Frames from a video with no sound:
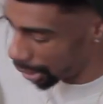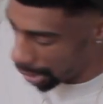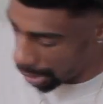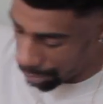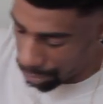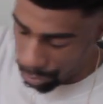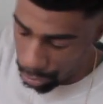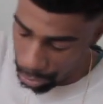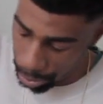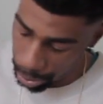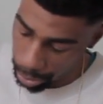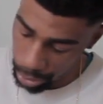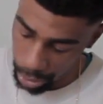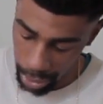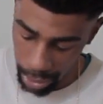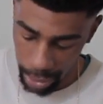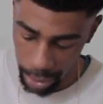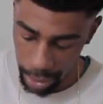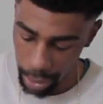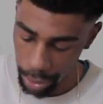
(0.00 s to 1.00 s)
if you can
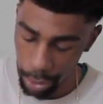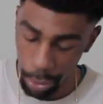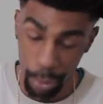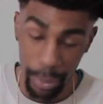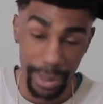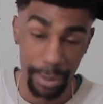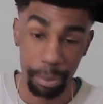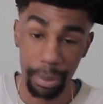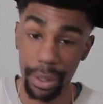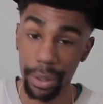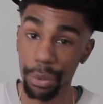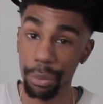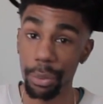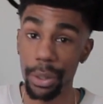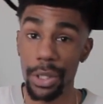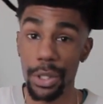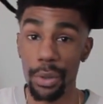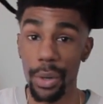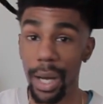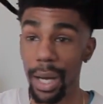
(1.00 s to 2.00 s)
put any USB
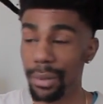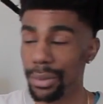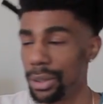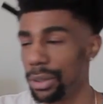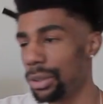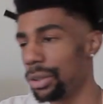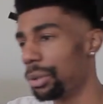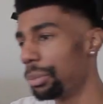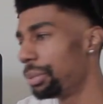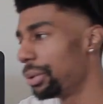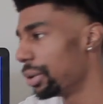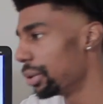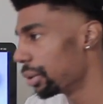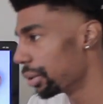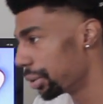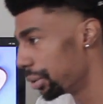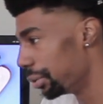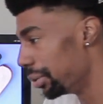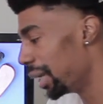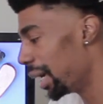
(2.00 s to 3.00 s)
3 drives in your computer,
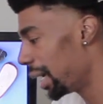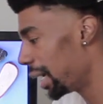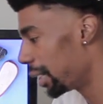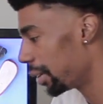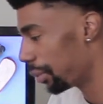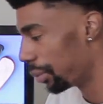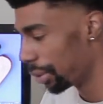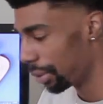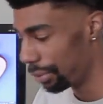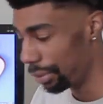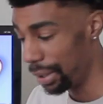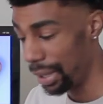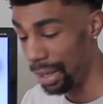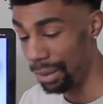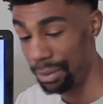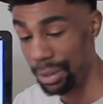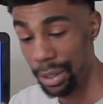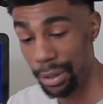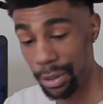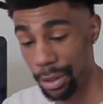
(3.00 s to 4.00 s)
do that. Or if you have
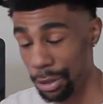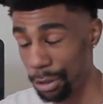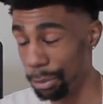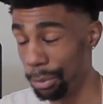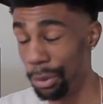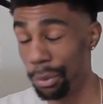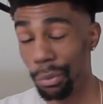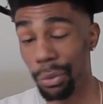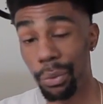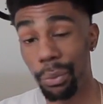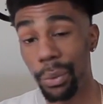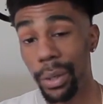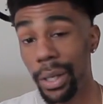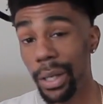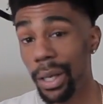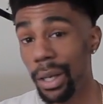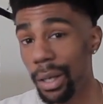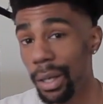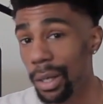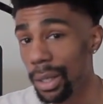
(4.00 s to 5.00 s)
any Thunderbolt 3,
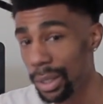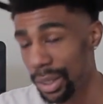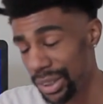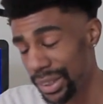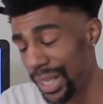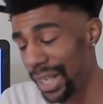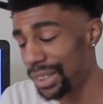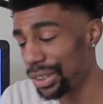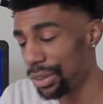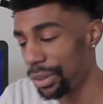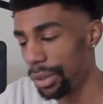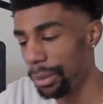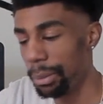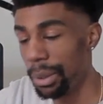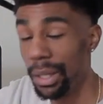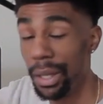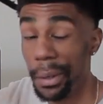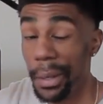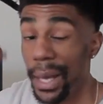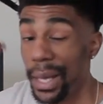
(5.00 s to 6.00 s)
that's going to be
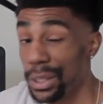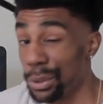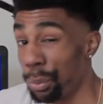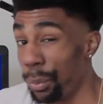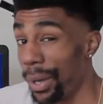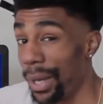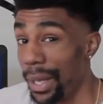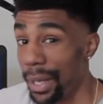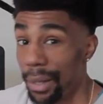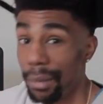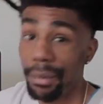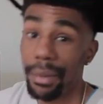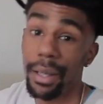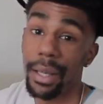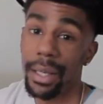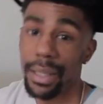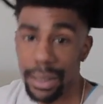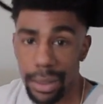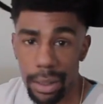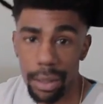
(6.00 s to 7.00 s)
the next wave
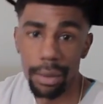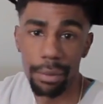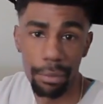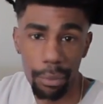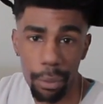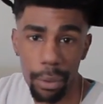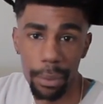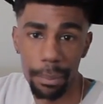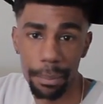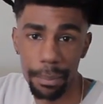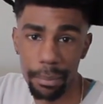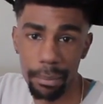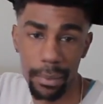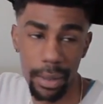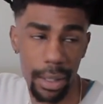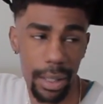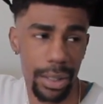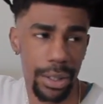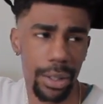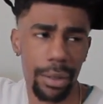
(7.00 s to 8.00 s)
into the
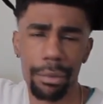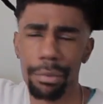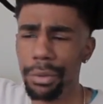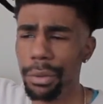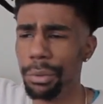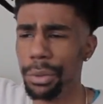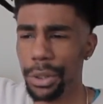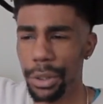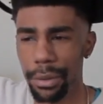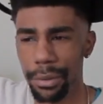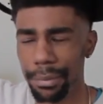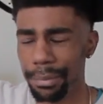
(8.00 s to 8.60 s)
future.